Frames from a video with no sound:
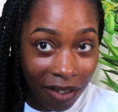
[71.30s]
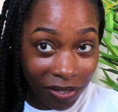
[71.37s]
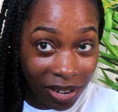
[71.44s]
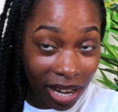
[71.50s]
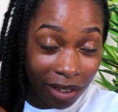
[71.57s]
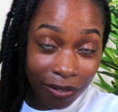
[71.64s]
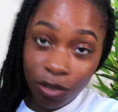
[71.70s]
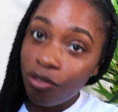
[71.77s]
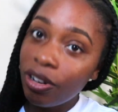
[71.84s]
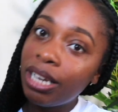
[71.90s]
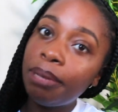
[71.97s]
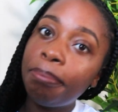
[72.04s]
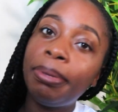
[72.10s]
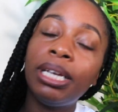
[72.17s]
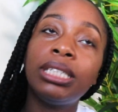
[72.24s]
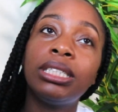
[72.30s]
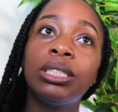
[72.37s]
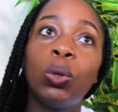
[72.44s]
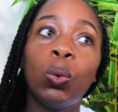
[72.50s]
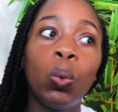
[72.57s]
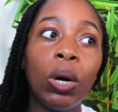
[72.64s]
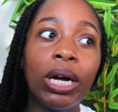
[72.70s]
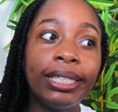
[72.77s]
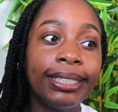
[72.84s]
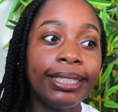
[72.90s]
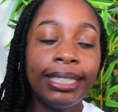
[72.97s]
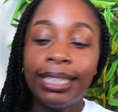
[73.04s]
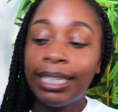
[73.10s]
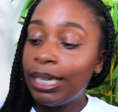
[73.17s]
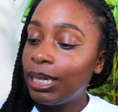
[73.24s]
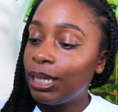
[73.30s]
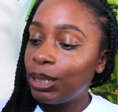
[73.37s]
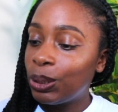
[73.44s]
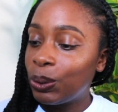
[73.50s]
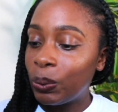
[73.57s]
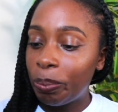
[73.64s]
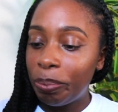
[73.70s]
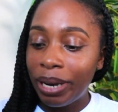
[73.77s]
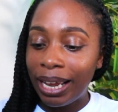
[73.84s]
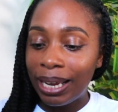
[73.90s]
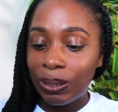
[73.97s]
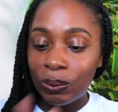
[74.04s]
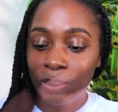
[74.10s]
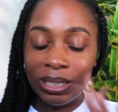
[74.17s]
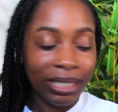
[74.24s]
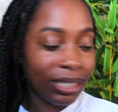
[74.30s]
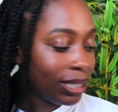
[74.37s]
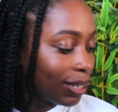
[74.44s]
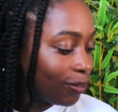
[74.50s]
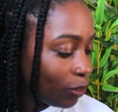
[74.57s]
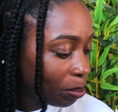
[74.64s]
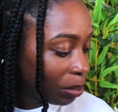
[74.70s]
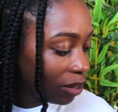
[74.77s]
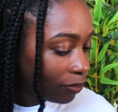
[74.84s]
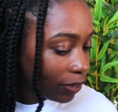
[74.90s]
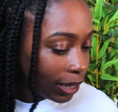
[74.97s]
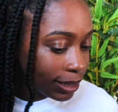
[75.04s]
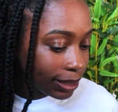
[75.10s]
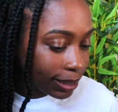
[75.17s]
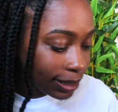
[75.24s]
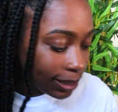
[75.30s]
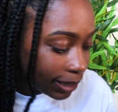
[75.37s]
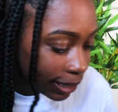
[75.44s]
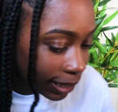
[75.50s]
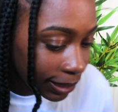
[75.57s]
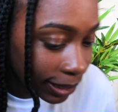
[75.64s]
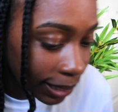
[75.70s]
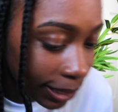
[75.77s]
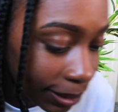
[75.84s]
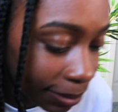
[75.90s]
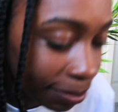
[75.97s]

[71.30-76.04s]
never really been one to apply all this stuff on my face and ting.